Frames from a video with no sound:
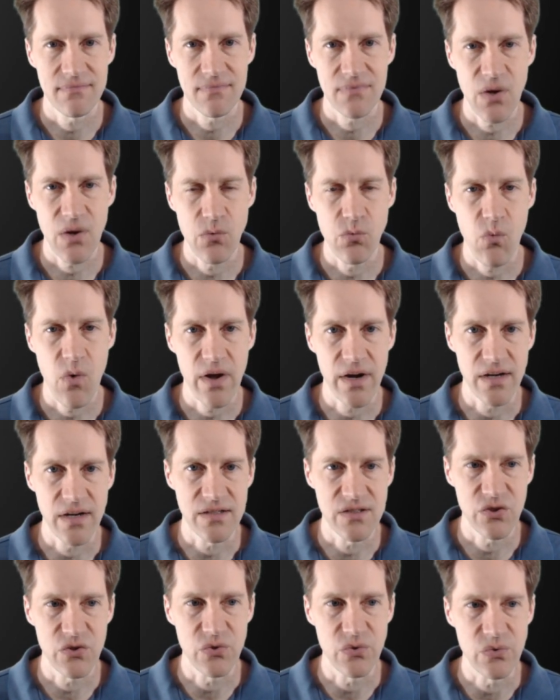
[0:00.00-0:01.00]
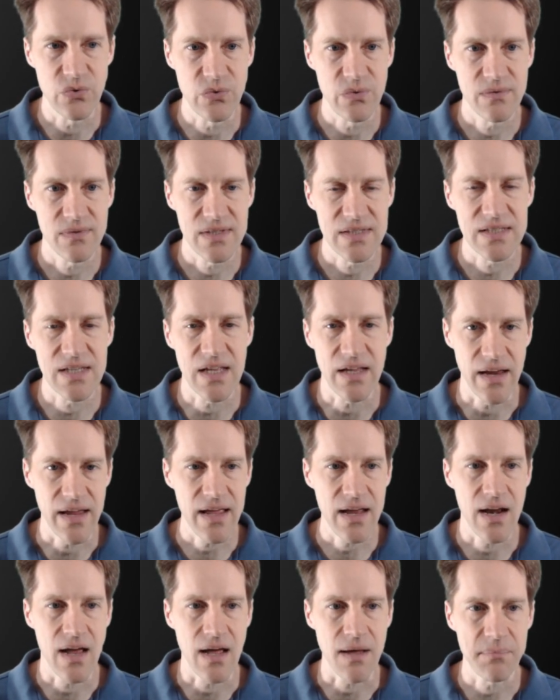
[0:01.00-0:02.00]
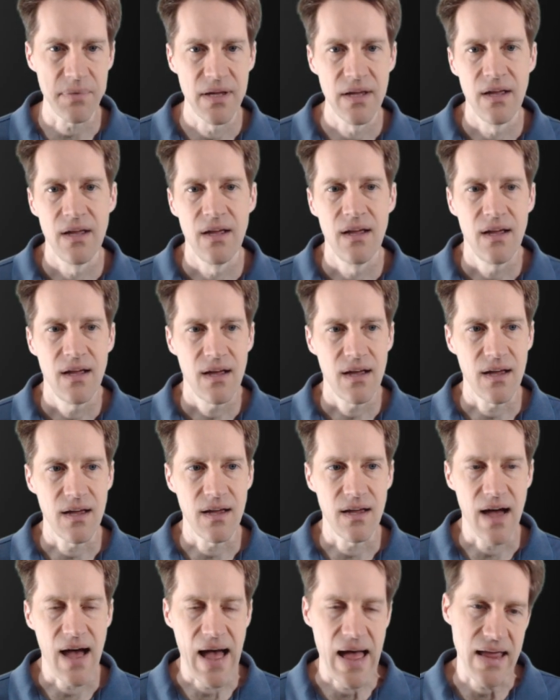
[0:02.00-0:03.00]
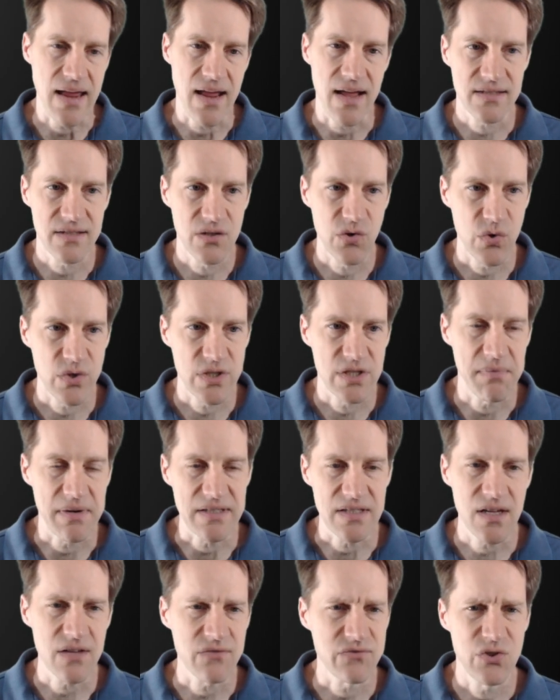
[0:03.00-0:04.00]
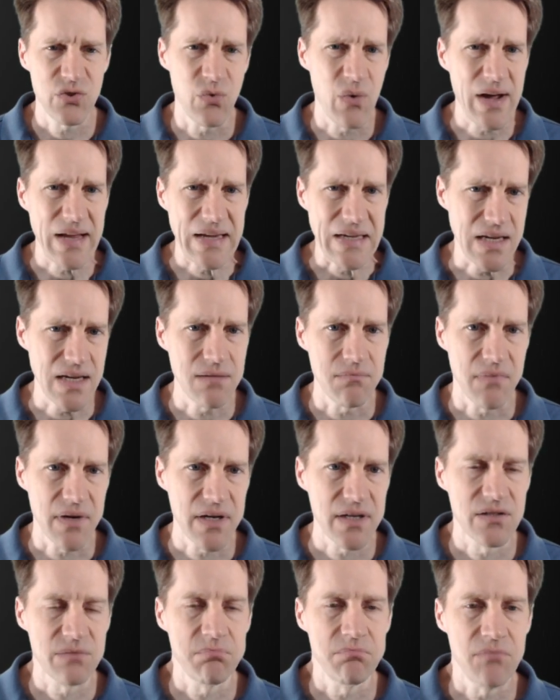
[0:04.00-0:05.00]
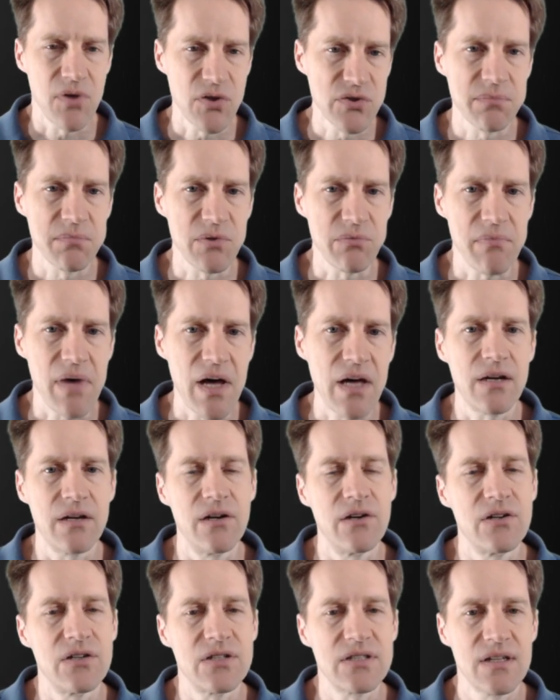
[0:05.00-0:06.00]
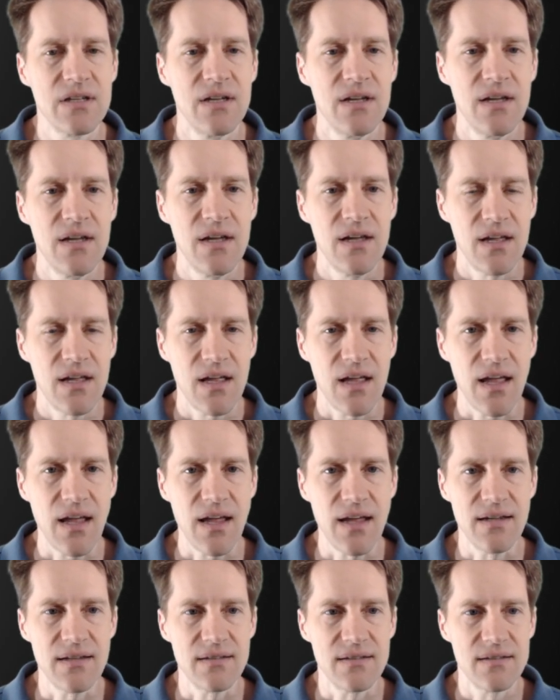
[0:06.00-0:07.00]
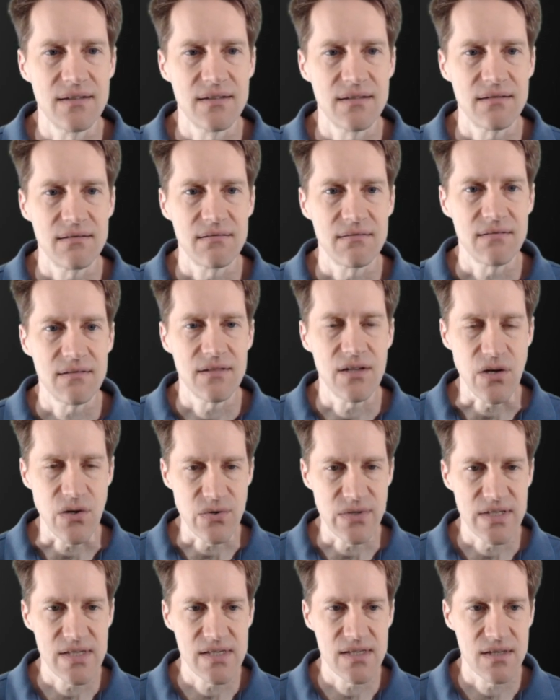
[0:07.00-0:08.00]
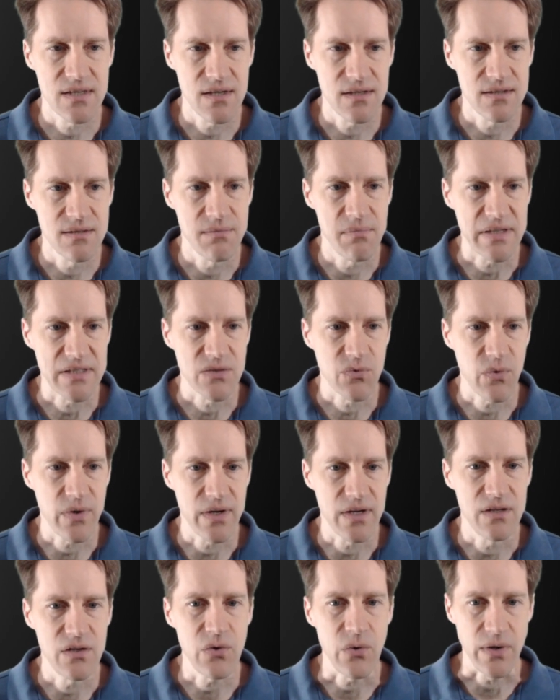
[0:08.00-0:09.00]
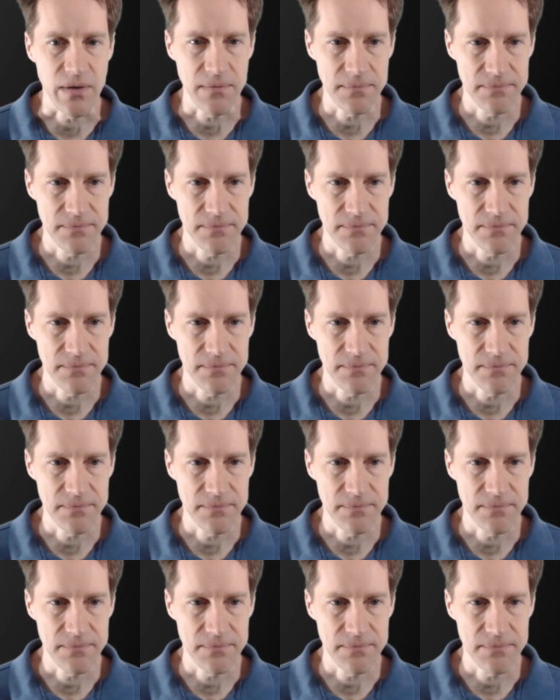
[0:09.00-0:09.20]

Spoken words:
wanted to set it up, I asked the question myself, do I need multiple monitors? And, is this the best way to do it?